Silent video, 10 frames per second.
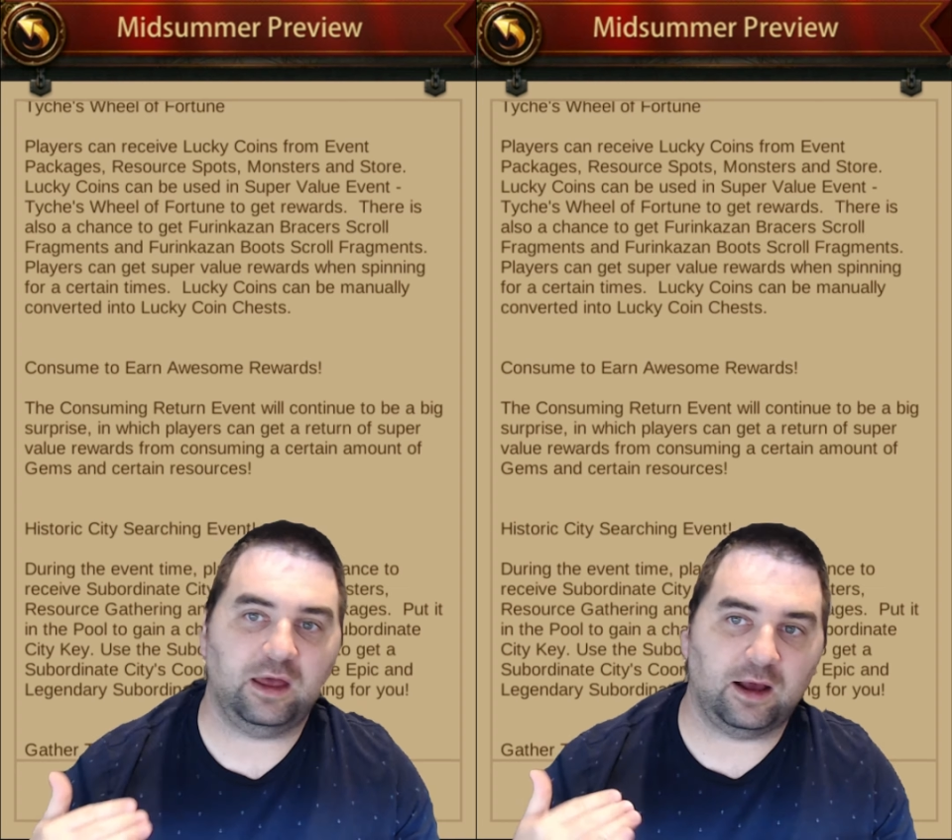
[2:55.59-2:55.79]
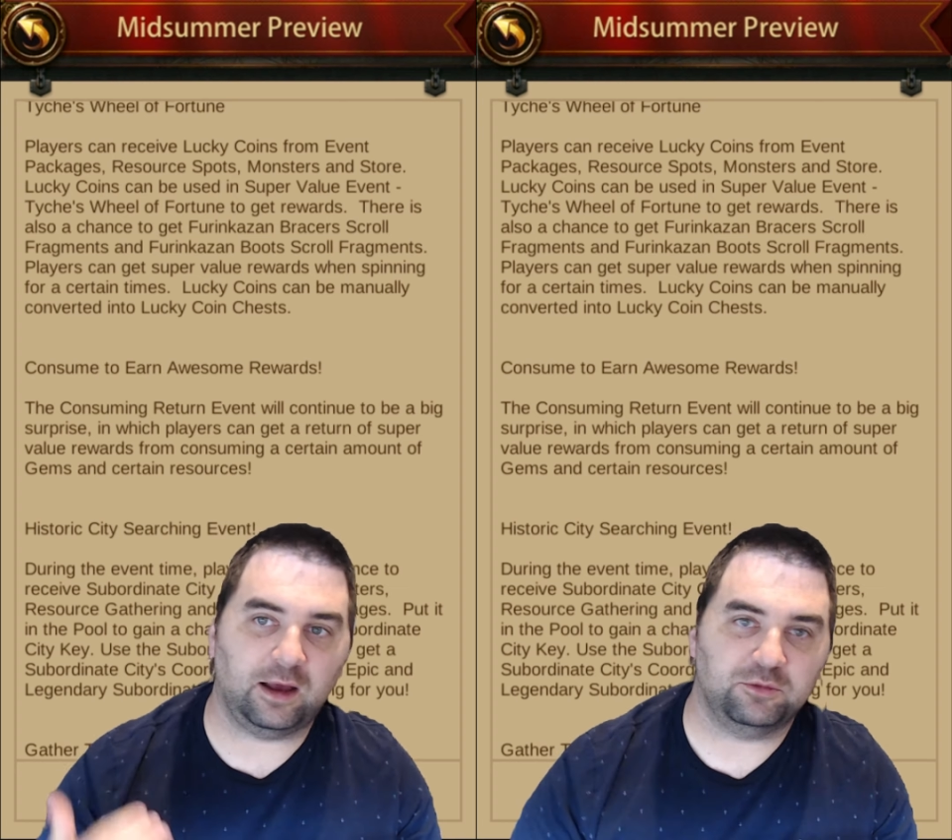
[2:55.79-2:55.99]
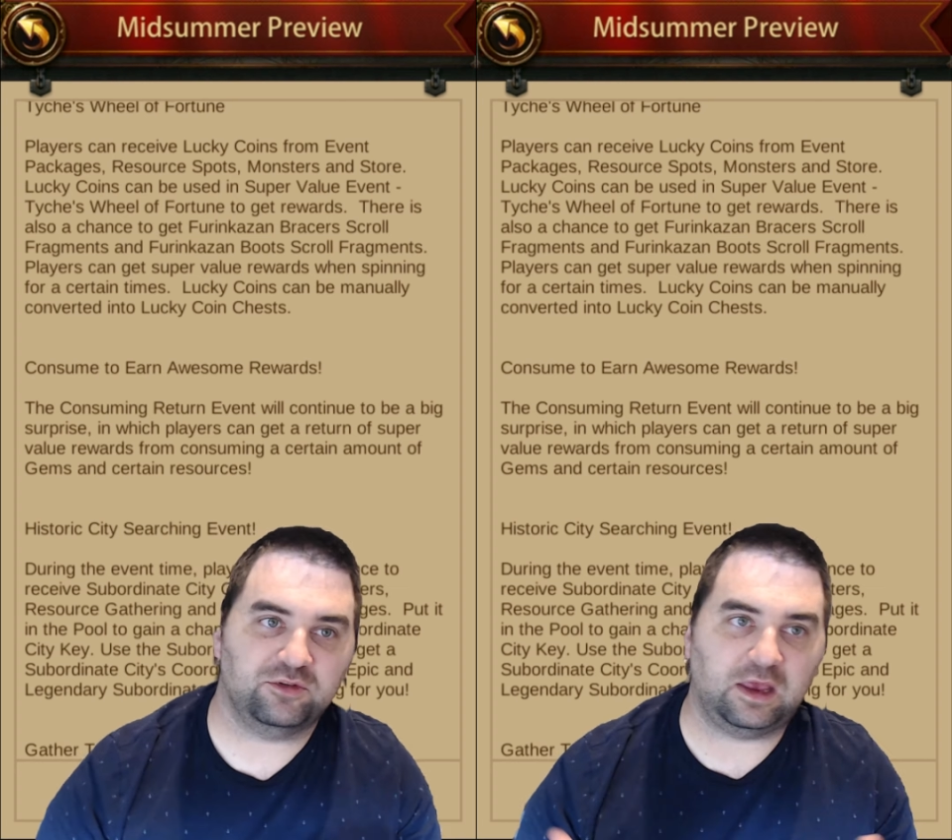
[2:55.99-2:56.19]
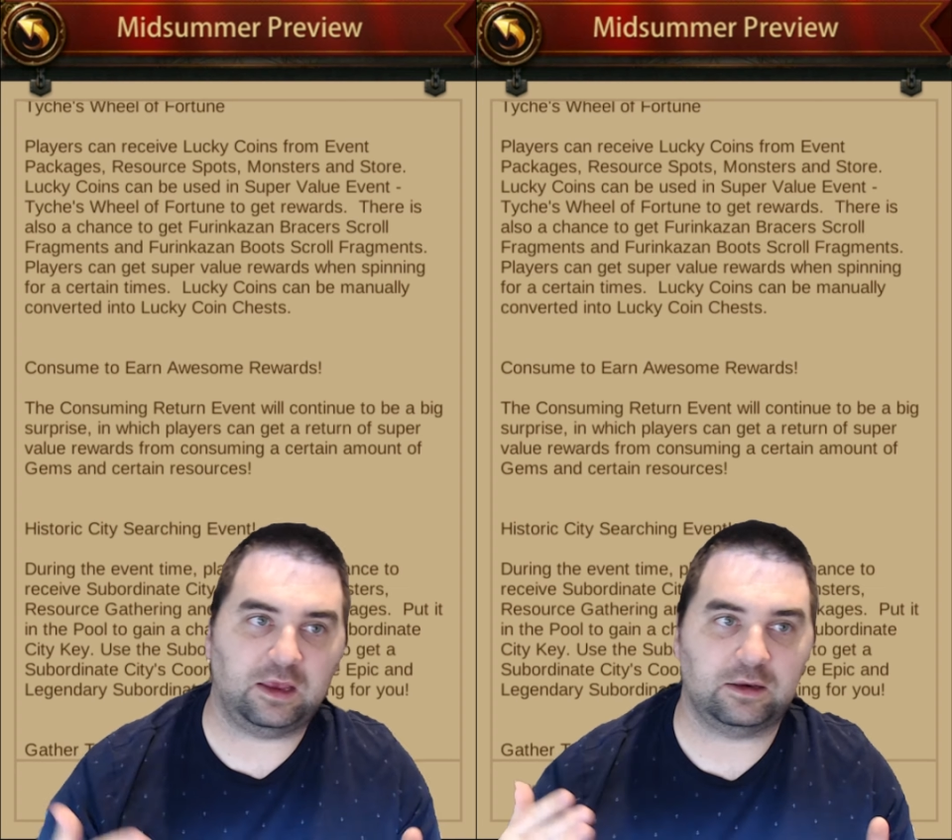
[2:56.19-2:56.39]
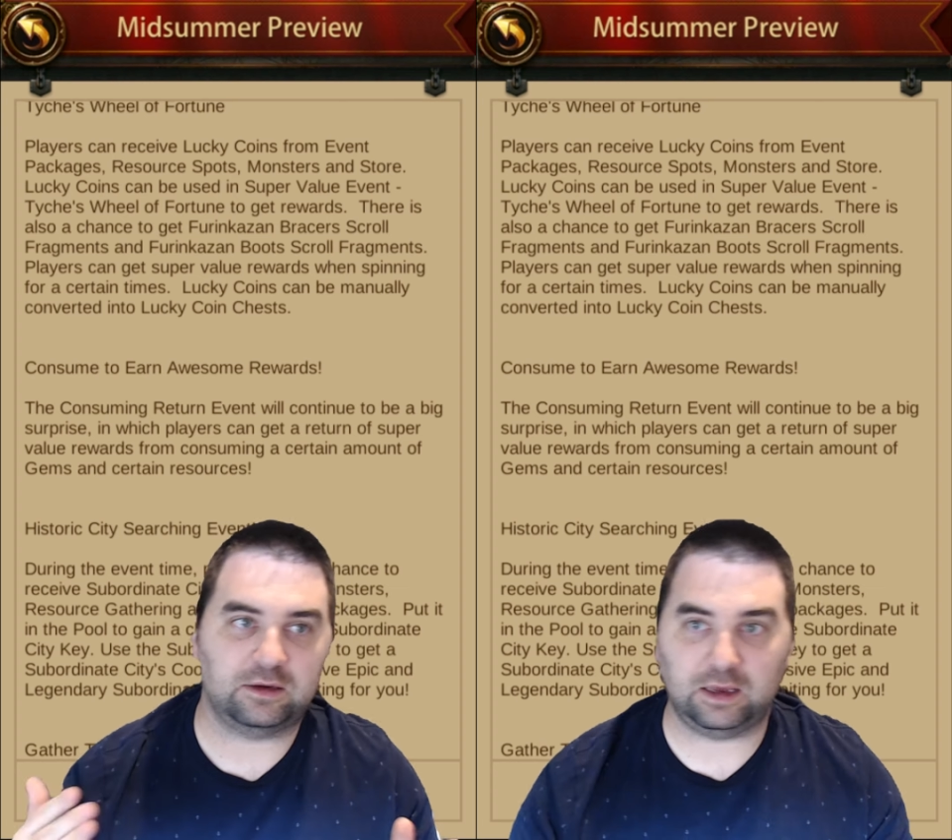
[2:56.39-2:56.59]
I'm
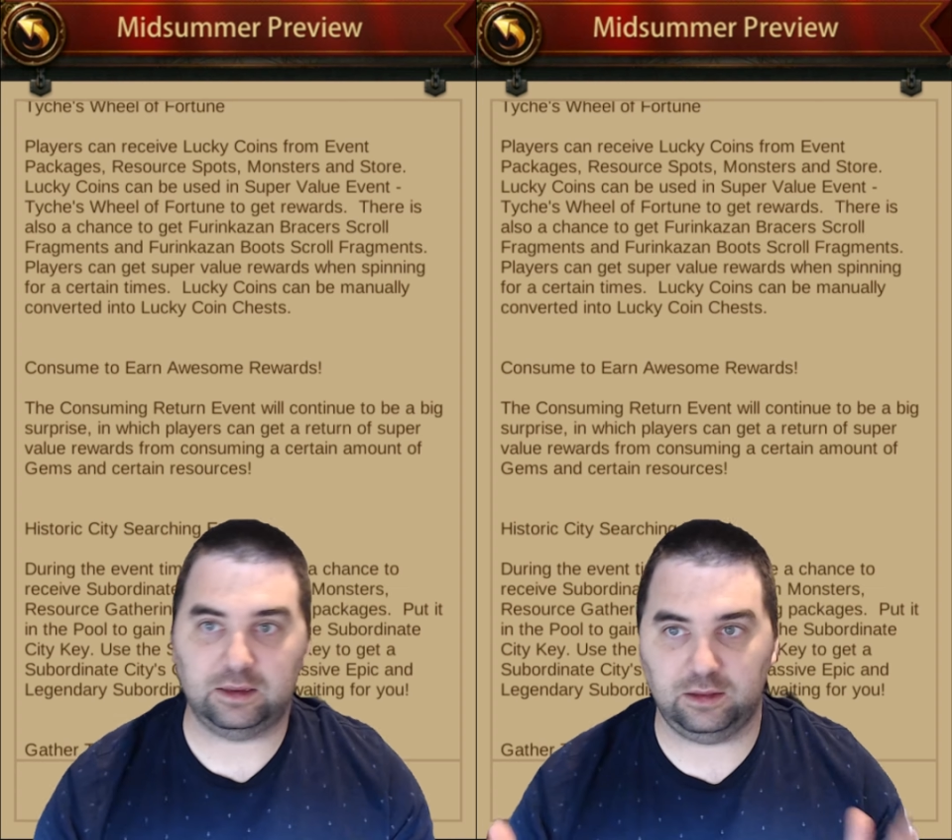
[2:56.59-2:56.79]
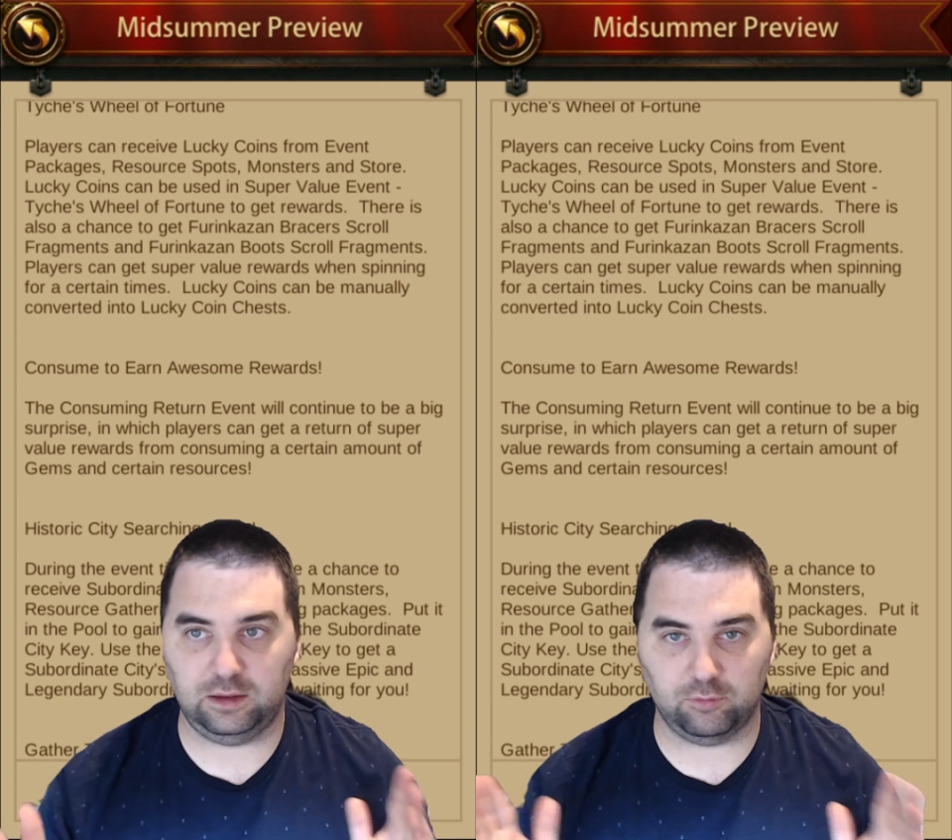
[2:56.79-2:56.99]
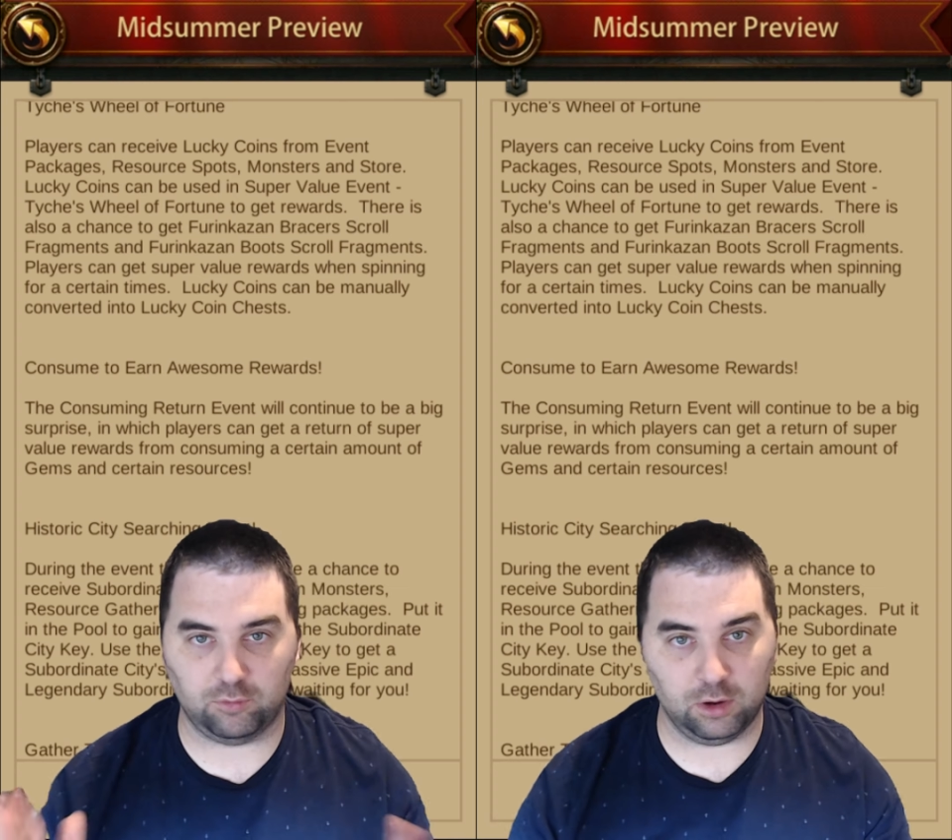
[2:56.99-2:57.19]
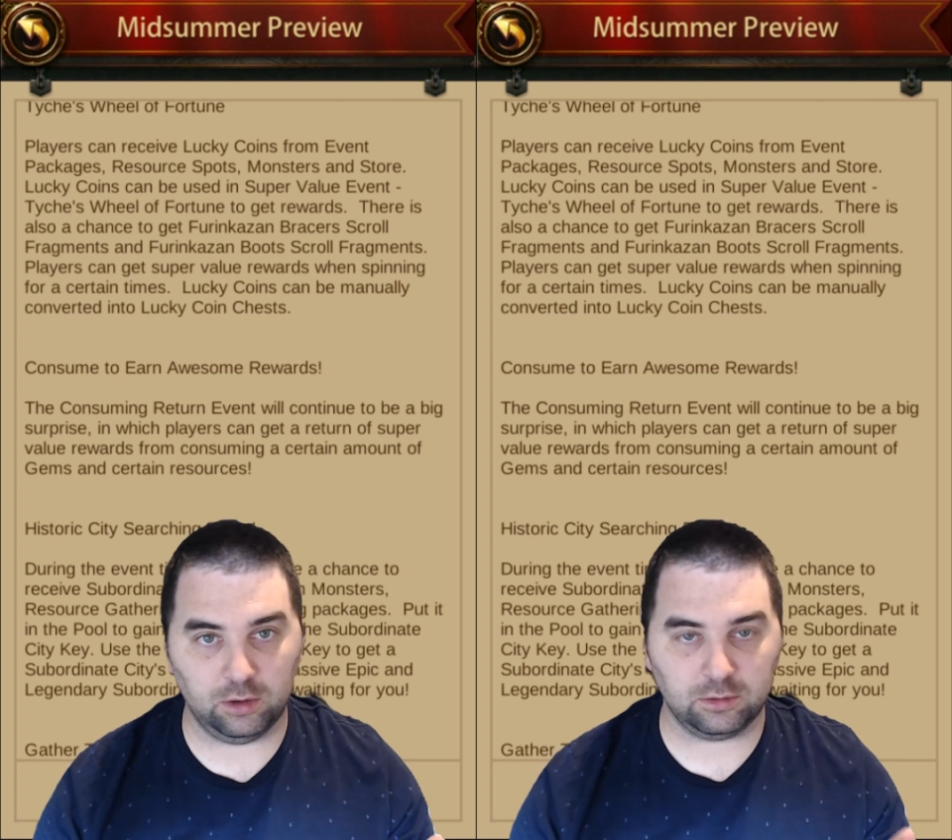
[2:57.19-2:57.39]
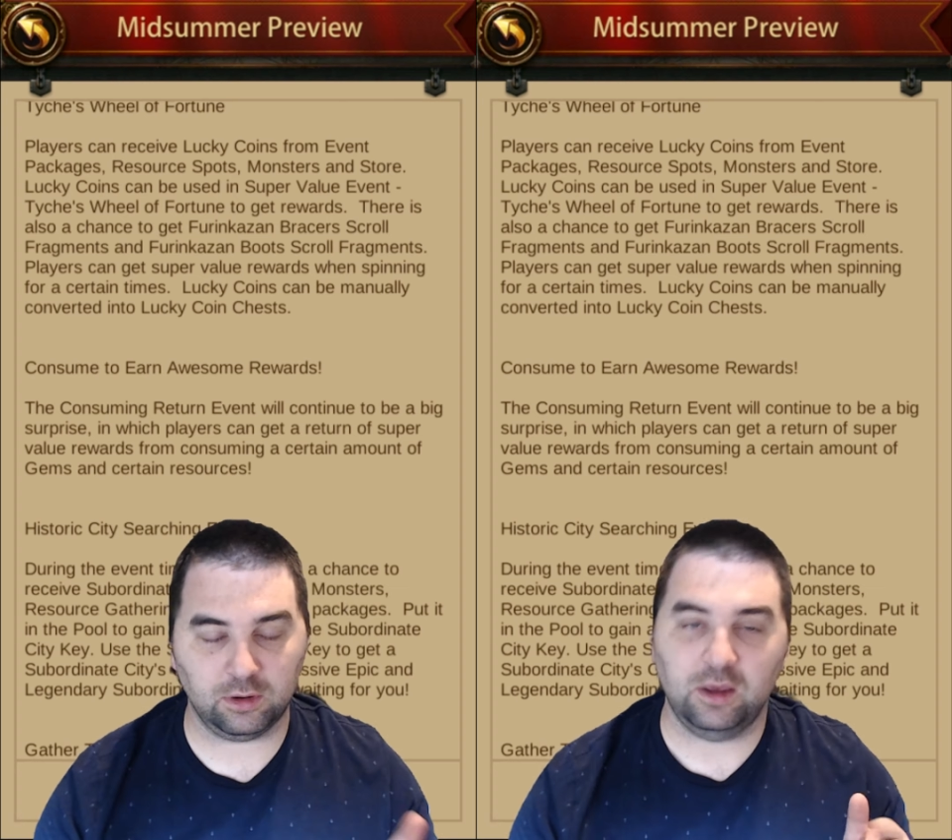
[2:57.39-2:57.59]
saying Taiki
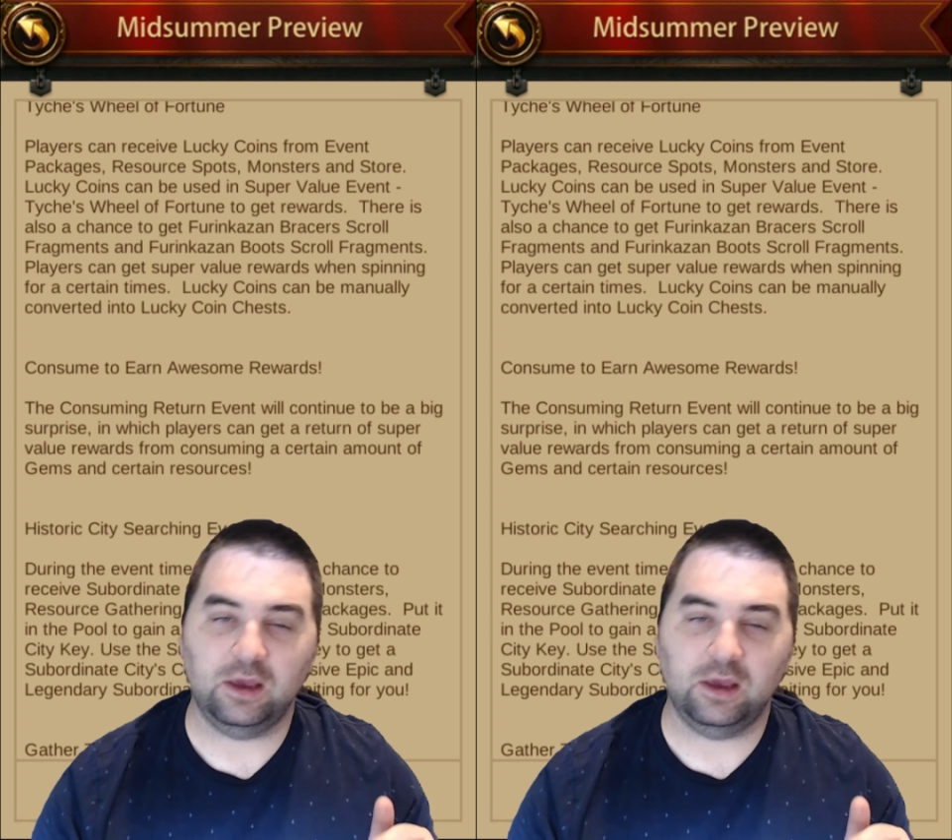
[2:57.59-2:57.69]
wrong.